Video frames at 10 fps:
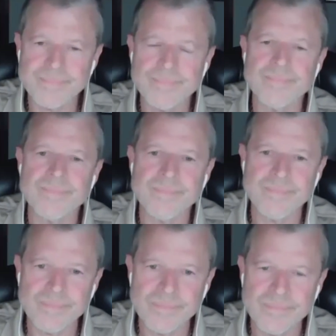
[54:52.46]

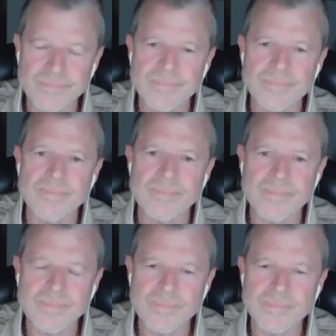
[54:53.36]
huge success
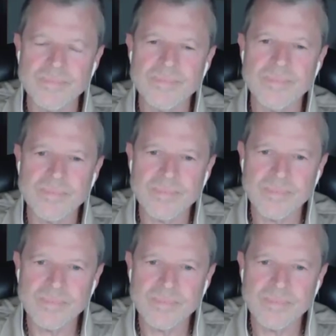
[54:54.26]
for Audi. And